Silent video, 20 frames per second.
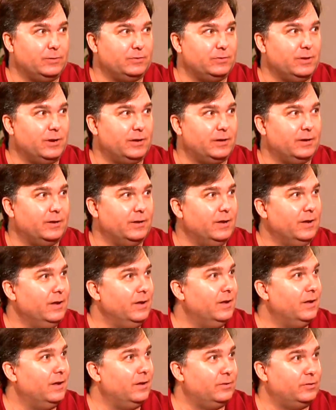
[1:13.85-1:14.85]
It's not
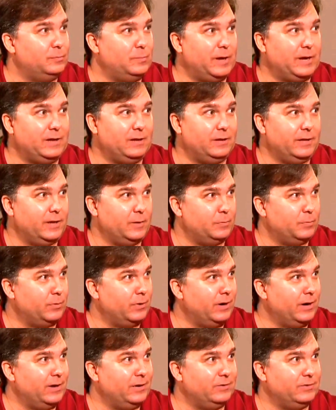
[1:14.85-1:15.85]
a speculated
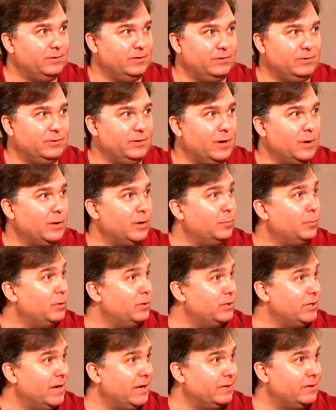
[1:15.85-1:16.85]
price. It's not a
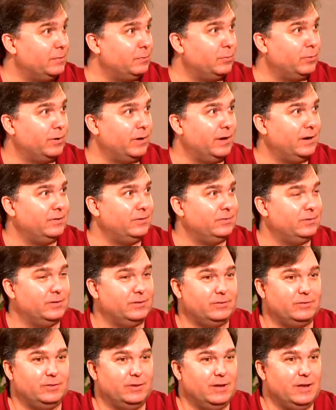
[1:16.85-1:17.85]
projected
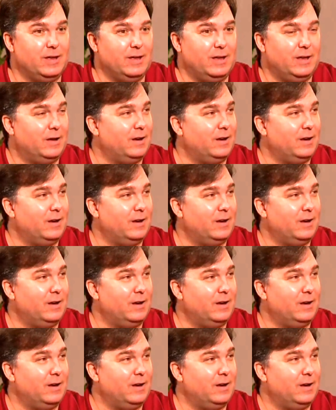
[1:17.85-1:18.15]
price.